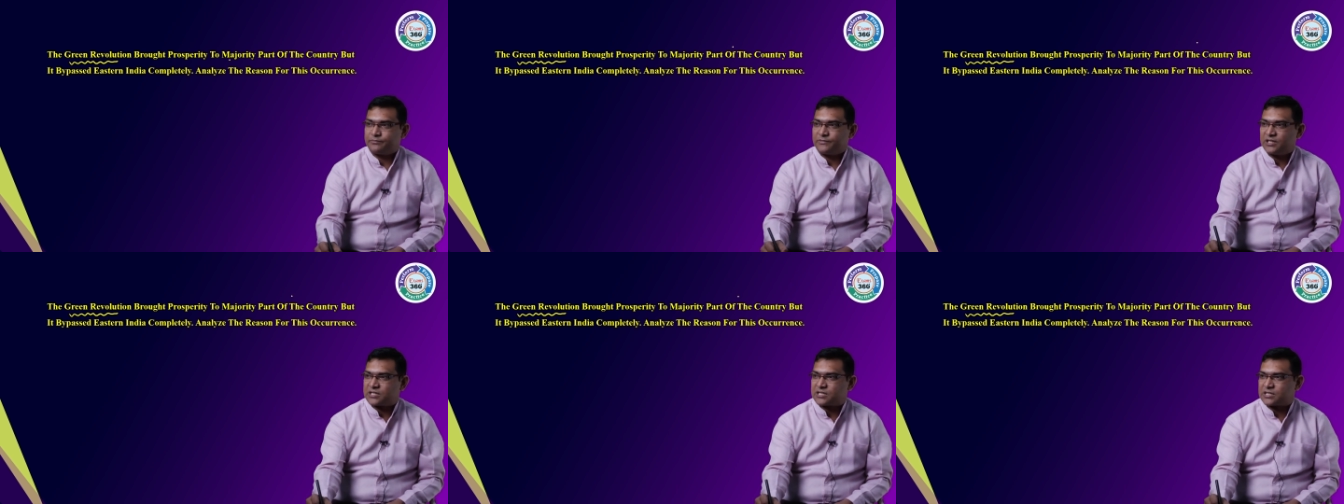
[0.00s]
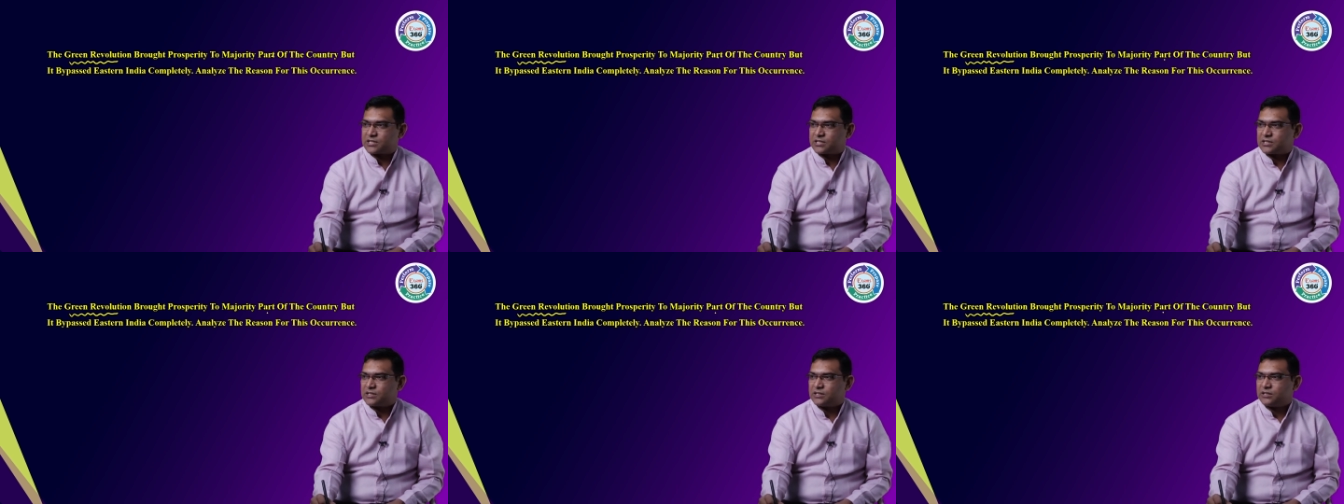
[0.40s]

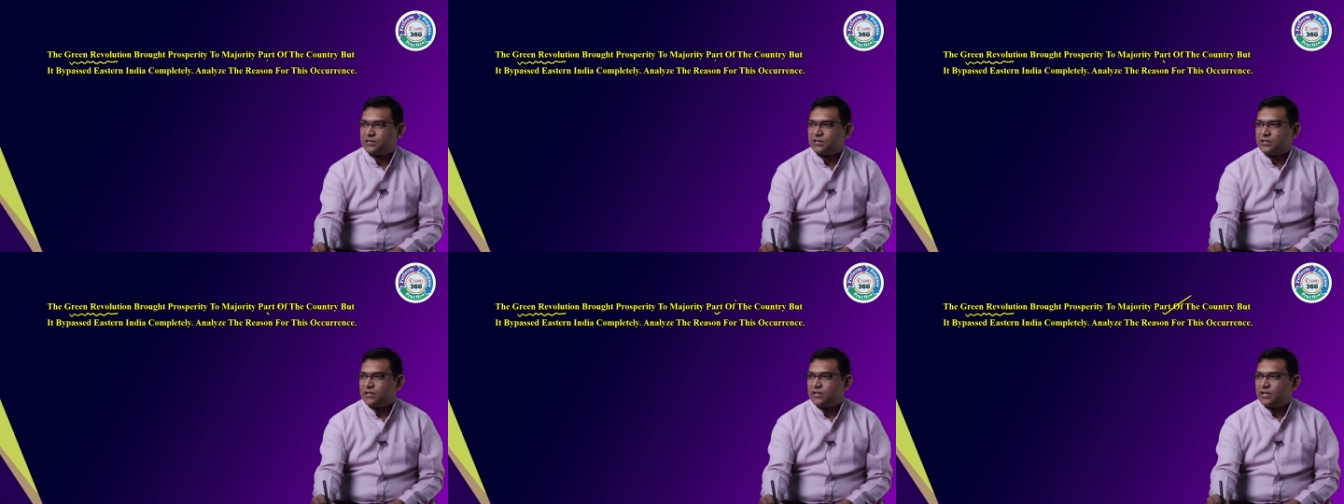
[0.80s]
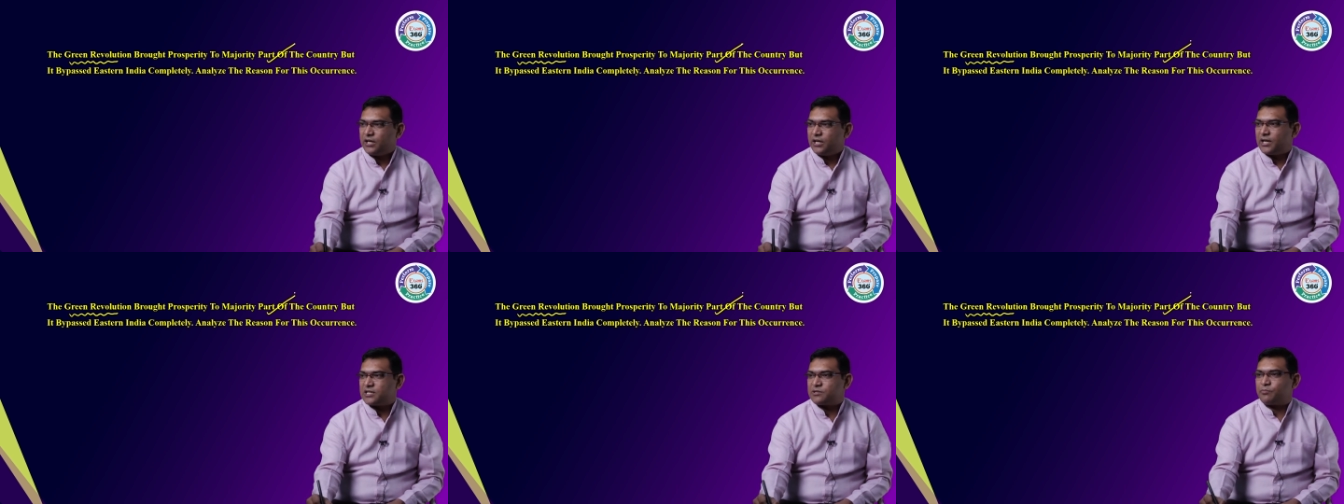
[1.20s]
Yes,
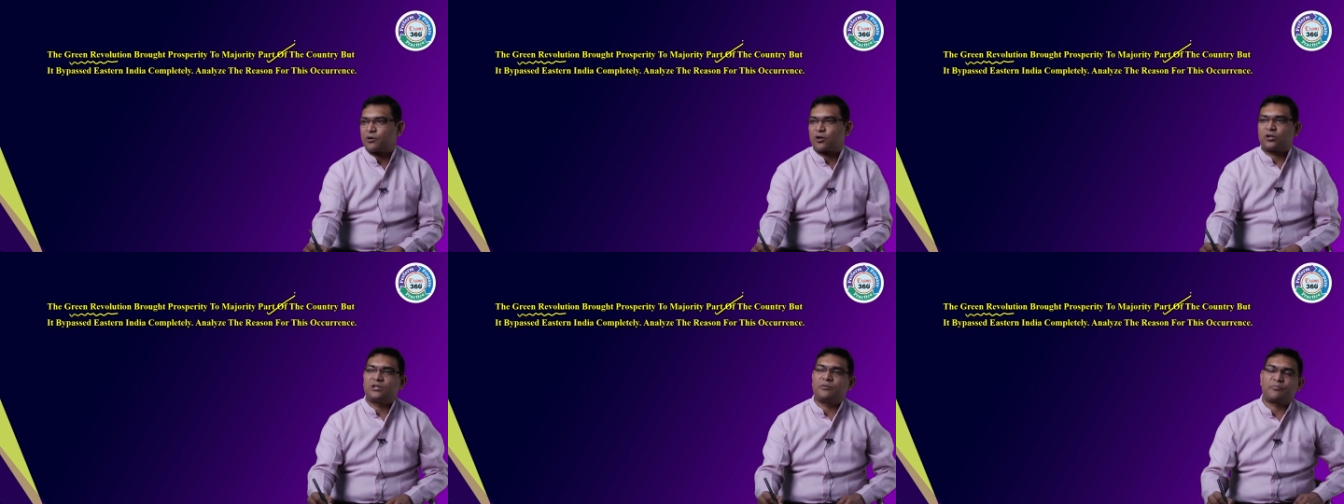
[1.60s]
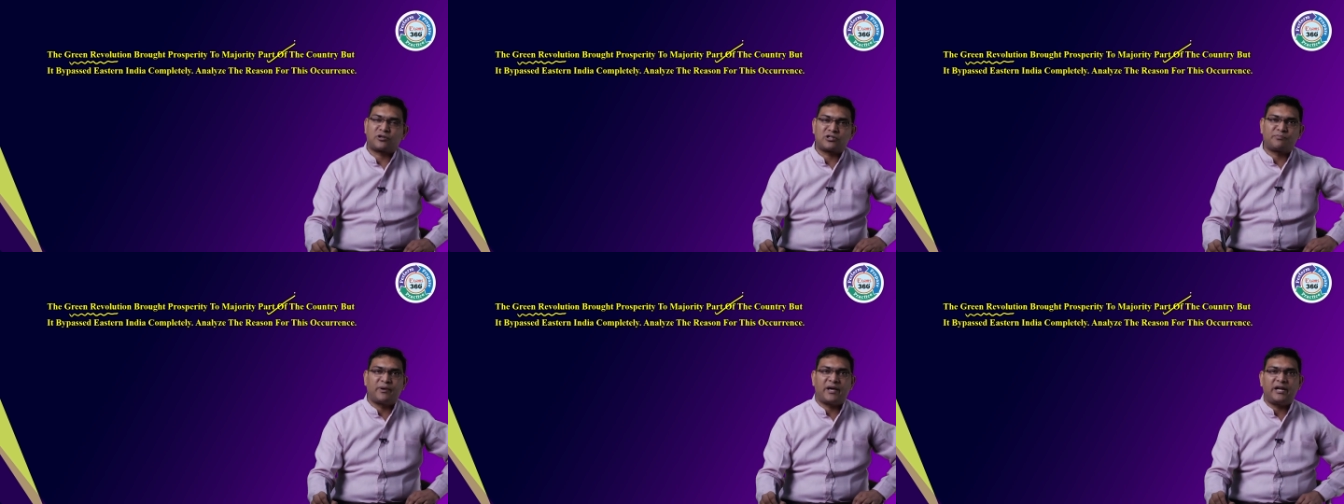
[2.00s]
it has brought the
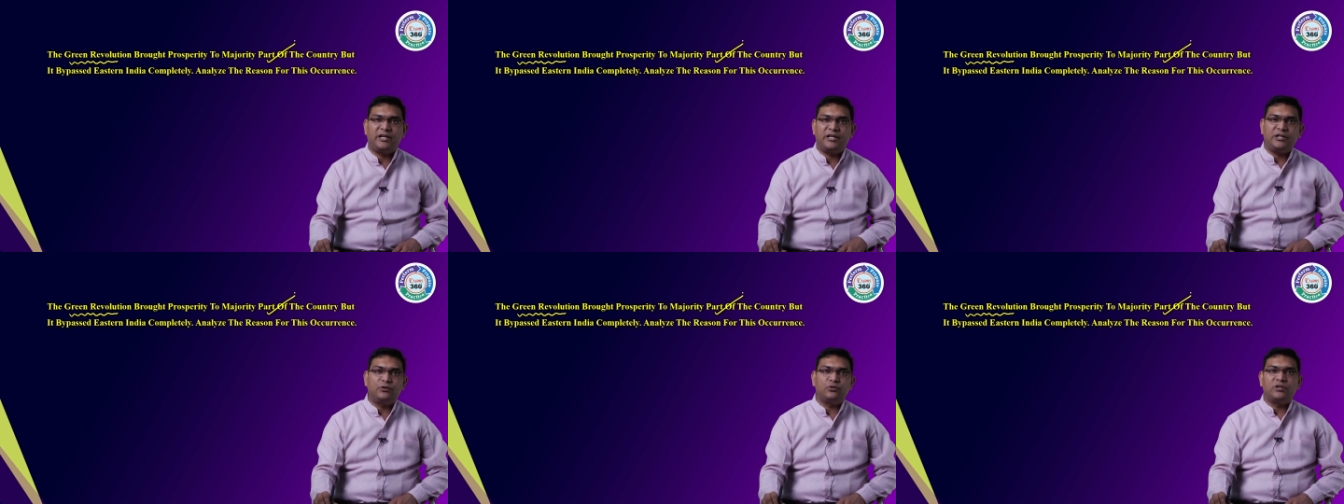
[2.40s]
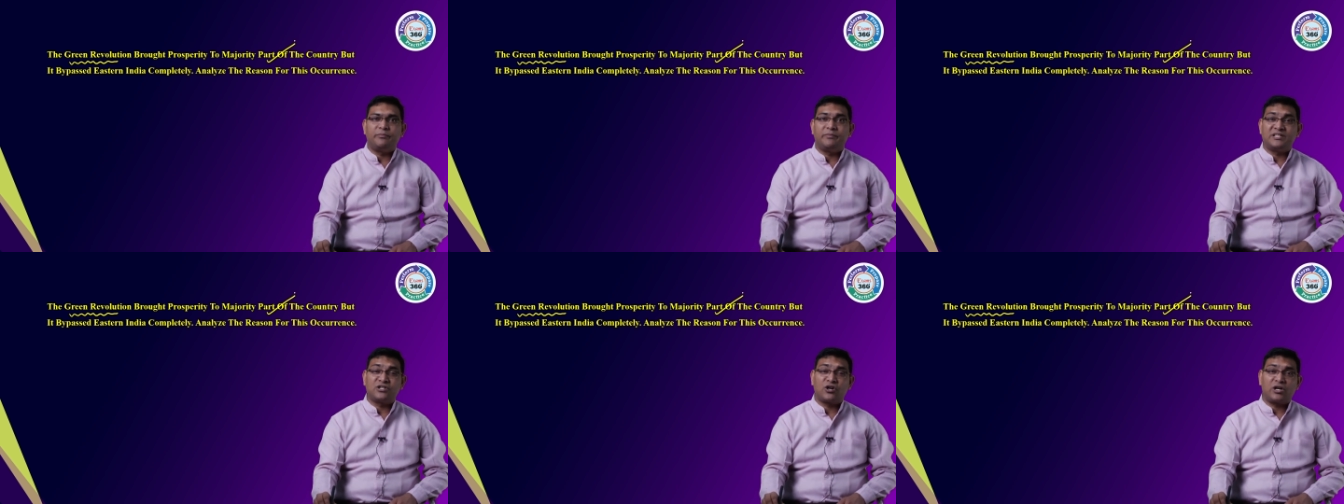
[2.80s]
prosperity to the
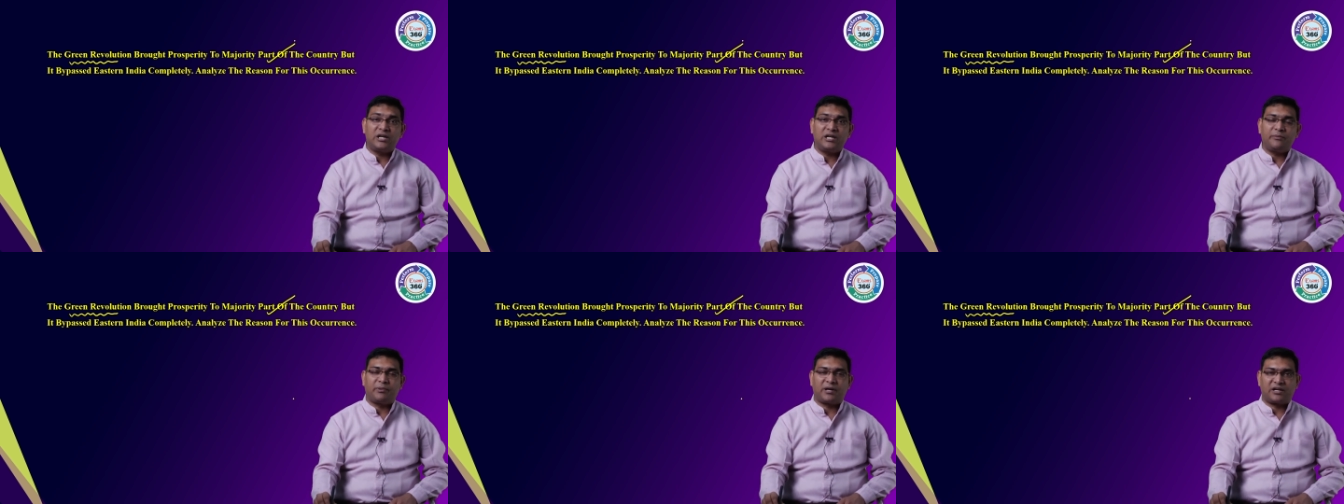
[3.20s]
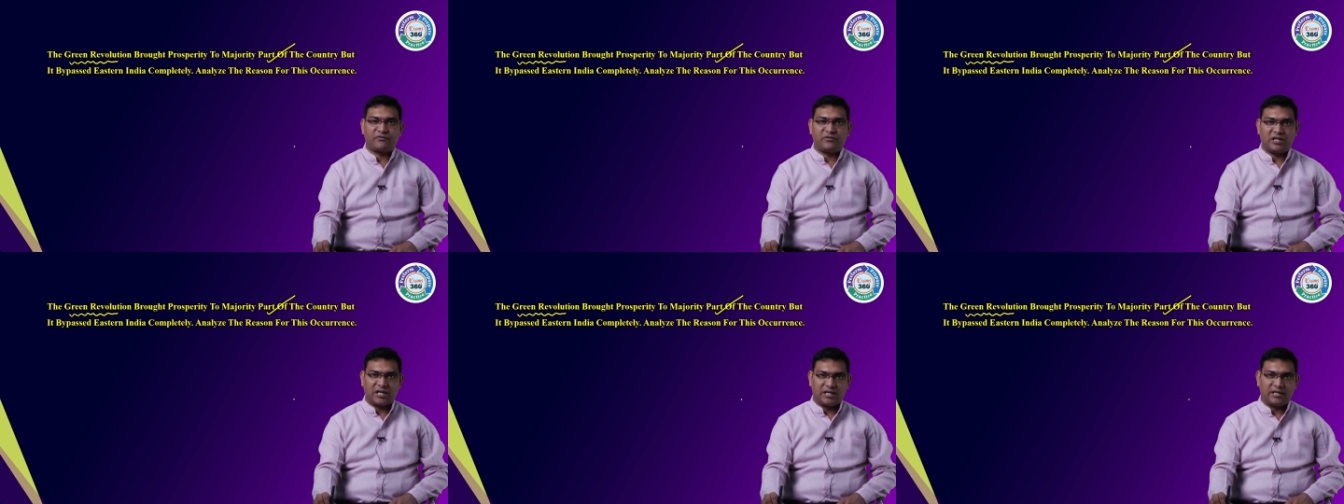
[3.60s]
majority part of
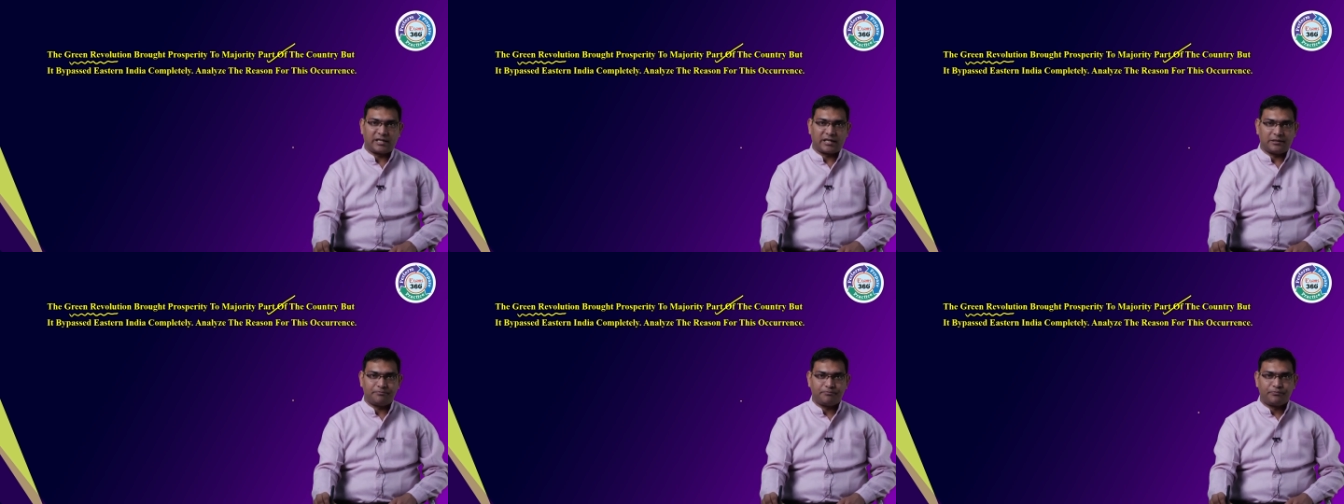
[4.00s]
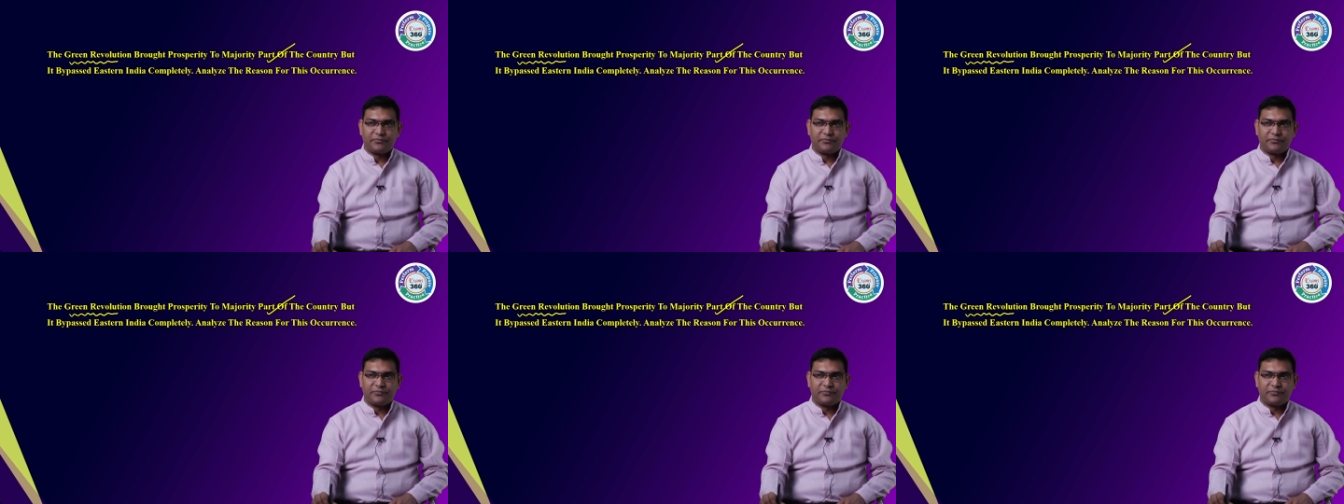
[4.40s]
the country.